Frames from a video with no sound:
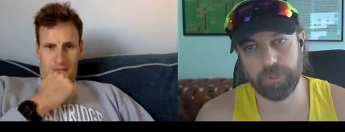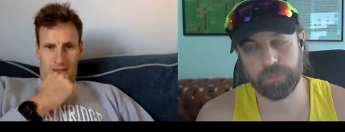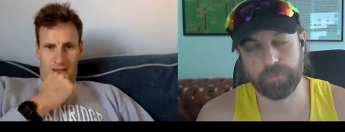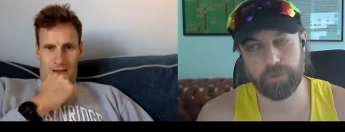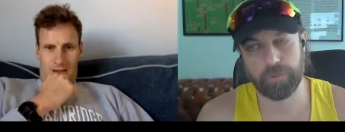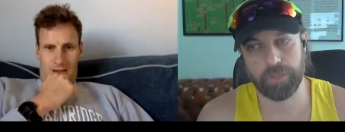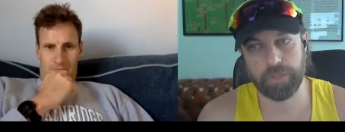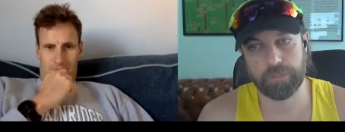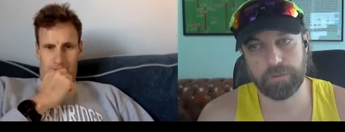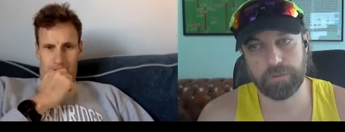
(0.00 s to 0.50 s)
Speaker 1: more
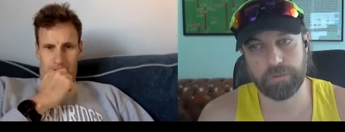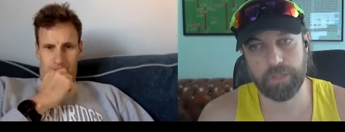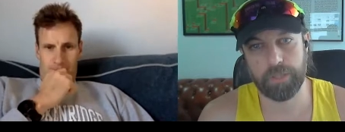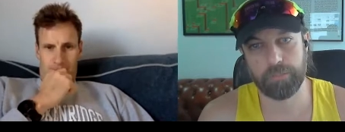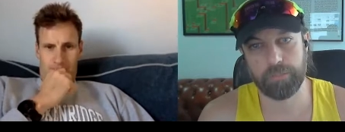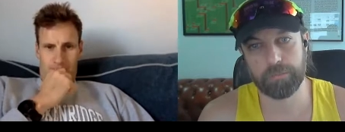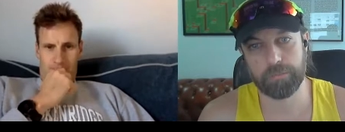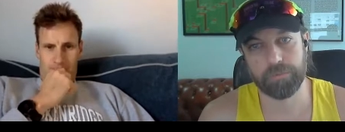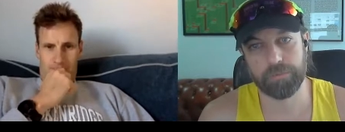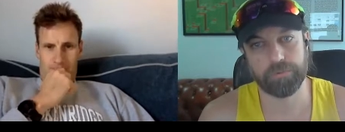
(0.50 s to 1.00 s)
aerodynamic
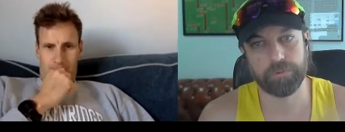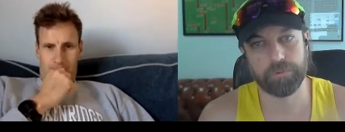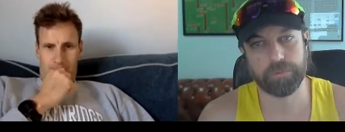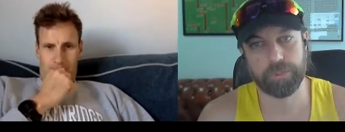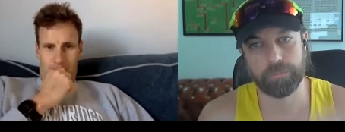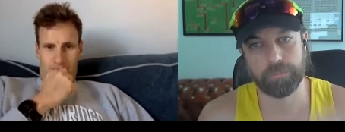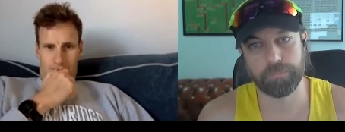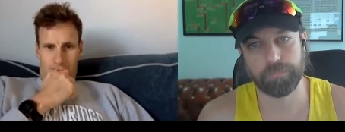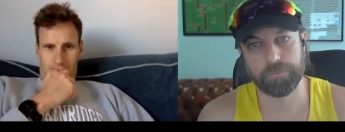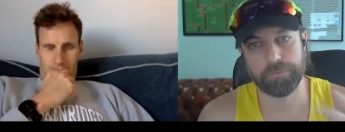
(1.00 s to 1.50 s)
before they
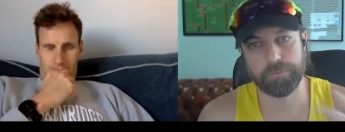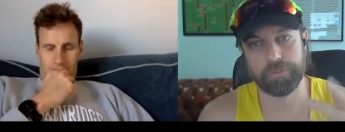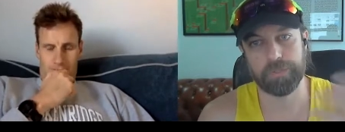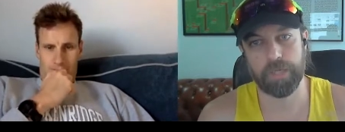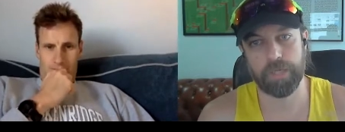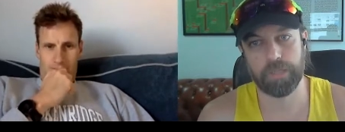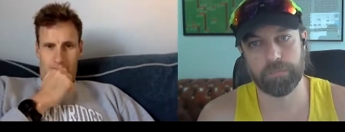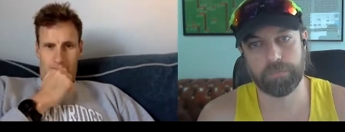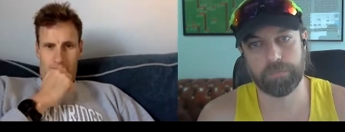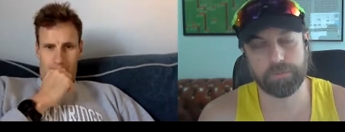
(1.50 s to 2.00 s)
put the
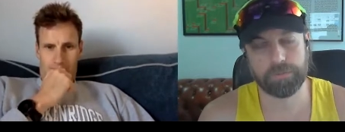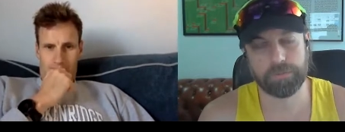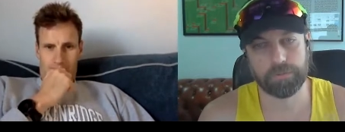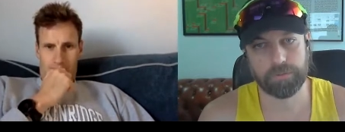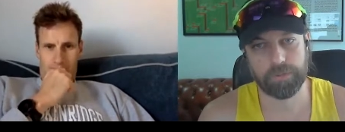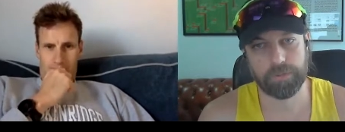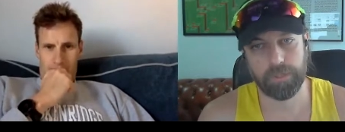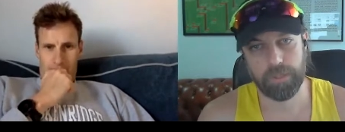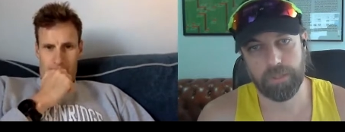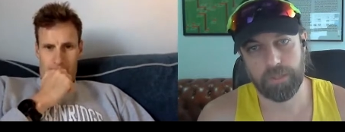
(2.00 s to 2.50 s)
diamond
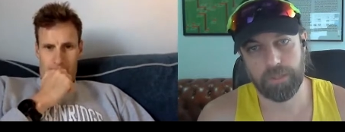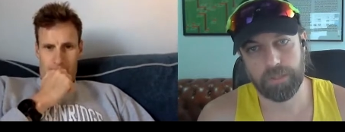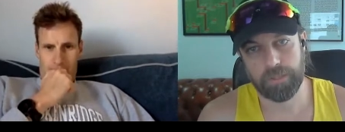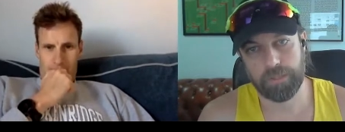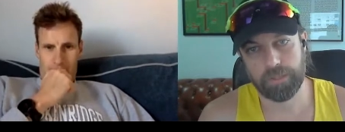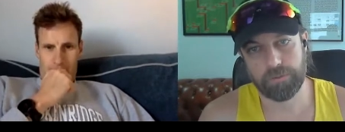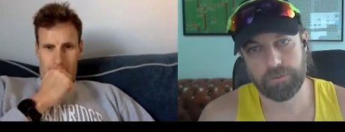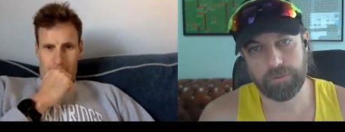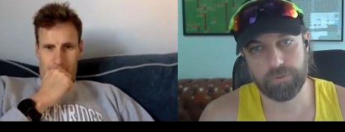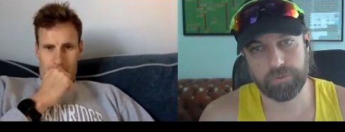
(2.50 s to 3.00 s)
you
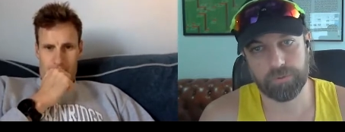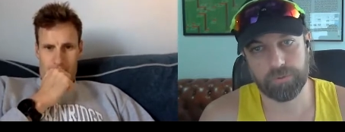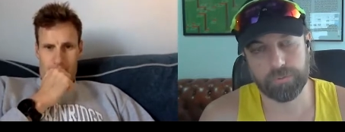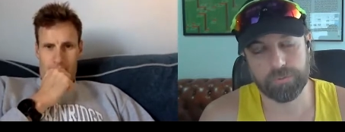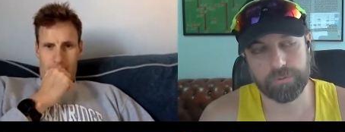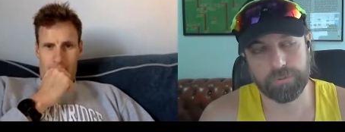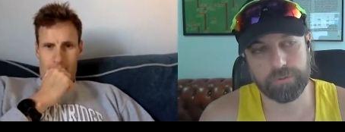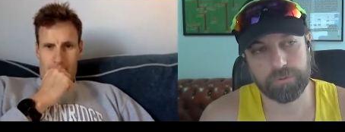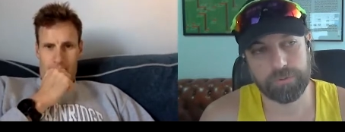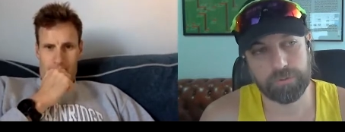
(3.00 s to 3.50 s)
know rules
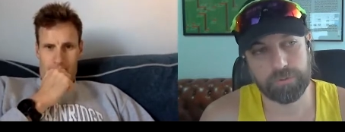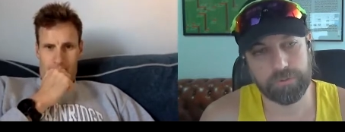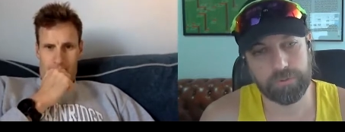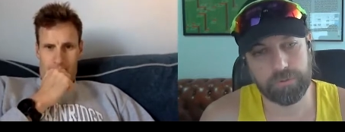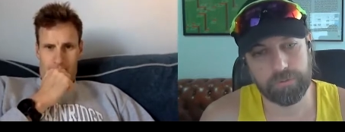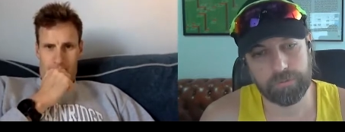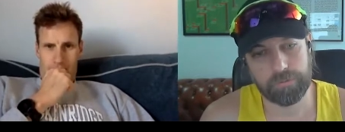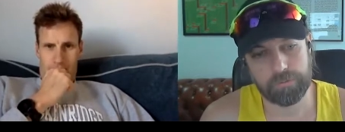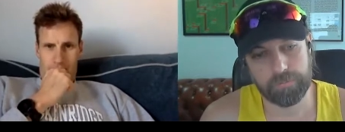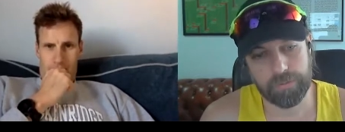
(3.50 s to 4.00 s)
uh,
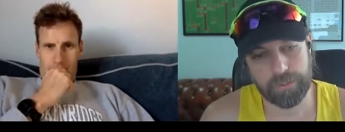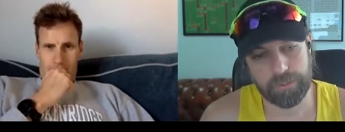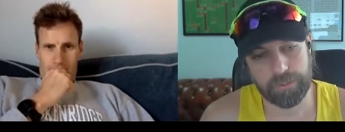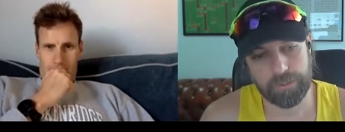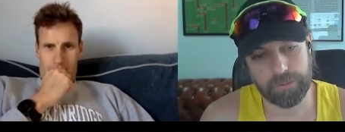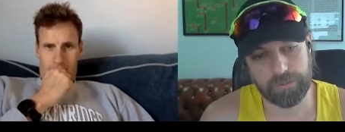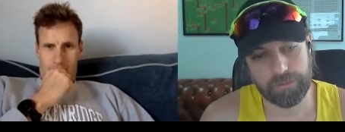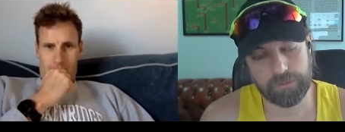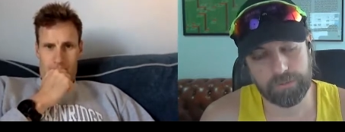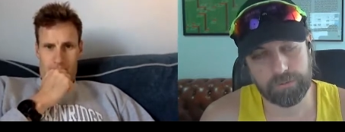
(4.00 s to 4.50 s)
by
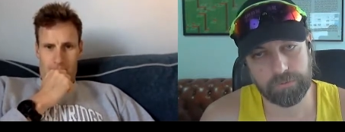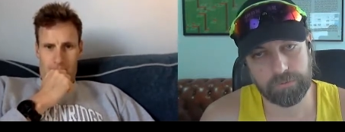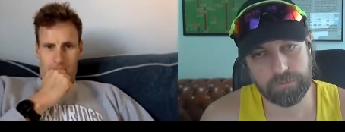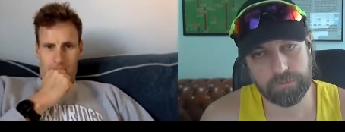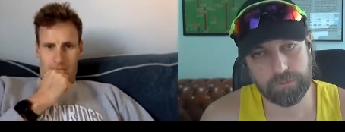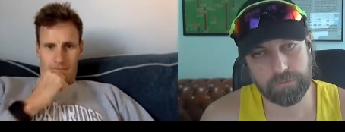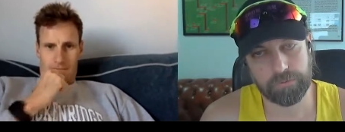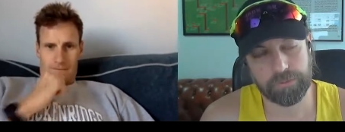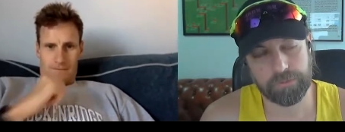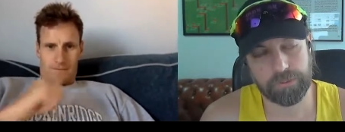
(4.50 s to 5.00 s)
U-
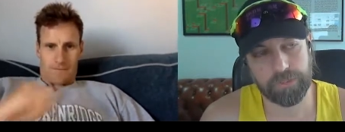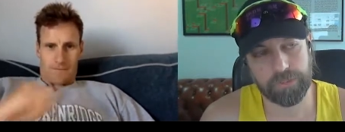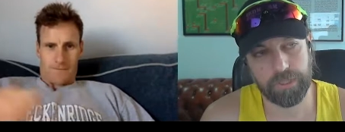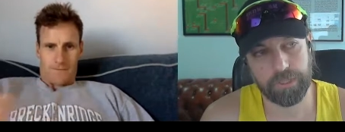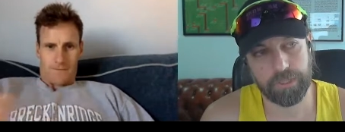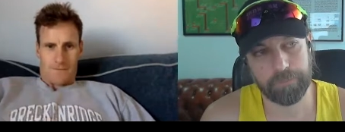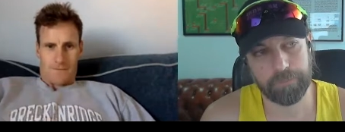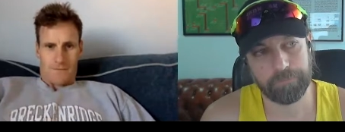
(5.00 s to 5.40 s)
UCI.